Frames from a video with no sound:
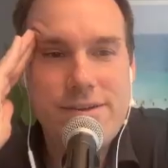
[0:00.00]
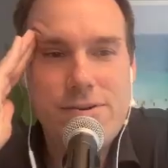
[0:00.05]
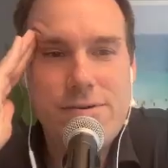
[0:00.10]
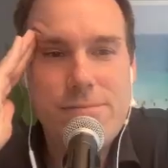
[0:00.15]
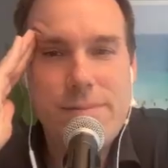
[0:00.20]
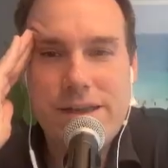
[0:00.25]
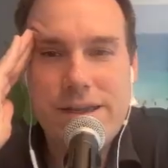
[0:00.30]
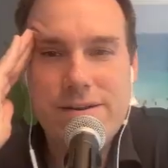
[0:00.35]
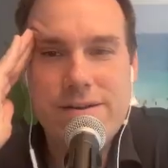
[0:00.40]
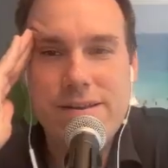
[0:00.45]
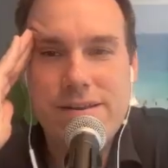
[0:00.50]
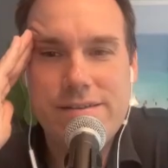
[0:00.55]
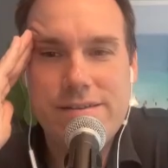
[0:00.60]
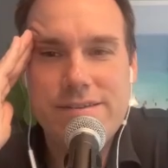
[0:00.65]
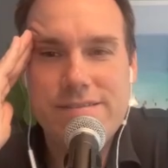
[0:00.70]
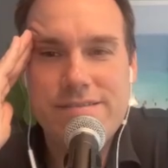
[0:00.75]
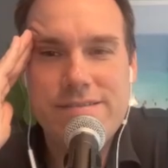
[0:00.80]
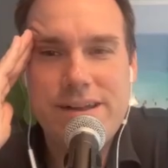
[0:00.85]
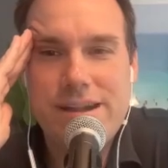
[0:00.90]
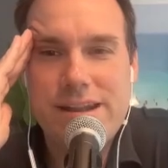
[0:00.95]
Oh my goodness.
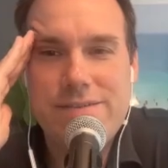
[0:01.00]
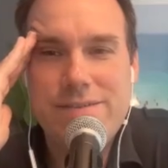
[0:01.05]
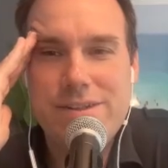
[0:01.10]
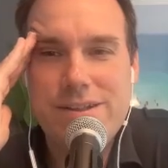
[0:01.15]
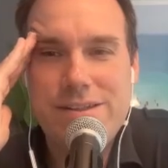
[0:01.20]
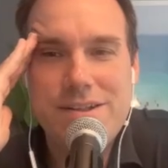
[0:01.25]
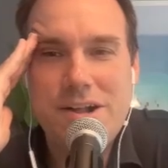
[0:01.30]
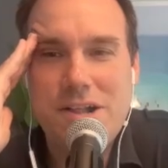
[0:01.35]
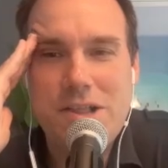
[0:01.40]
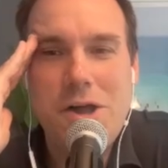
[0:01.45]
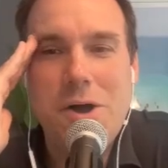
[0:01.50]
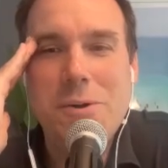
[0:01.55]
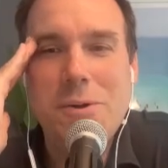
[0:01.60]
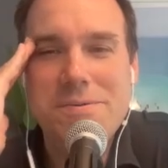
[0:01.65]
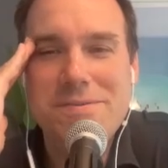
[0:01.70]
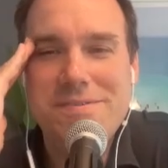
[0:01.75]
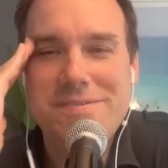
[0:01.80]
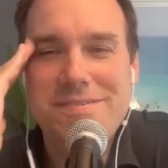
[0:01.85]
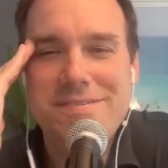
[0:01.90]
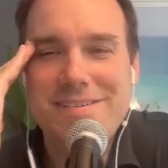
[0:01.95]
It's not even
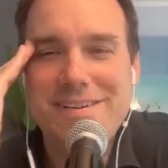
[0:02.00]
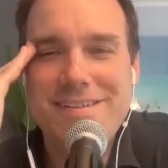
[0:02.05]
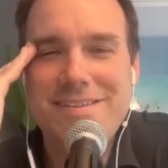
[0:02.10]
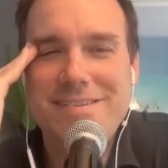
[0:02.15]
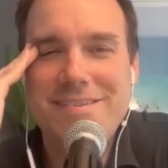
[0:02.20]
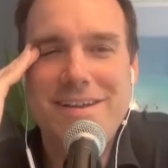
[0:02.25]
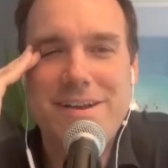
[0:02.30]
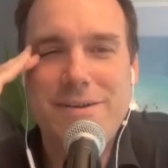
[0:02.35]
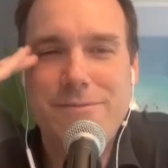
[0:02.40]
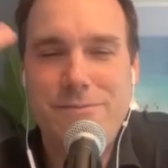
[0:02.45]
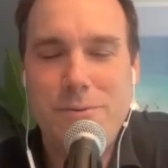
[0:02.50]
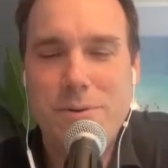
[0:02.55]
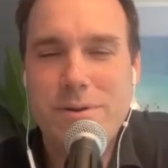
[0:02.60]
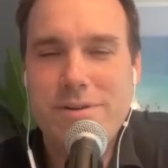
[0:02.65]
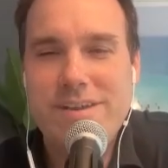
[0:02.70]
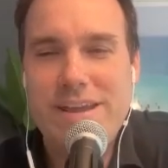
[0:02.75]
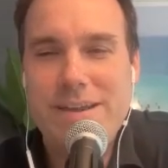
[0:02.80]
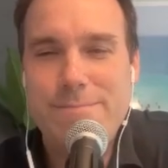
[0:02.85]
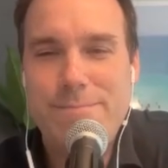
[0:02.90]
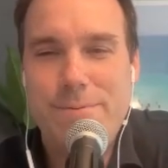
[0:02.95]
close. It's like a
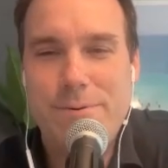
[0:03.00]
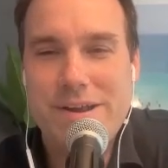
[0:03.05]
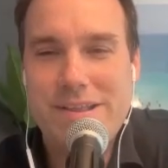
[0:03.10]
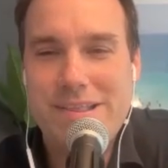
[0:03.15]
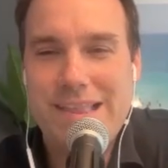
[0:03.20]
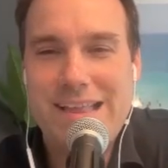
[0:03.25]
14-point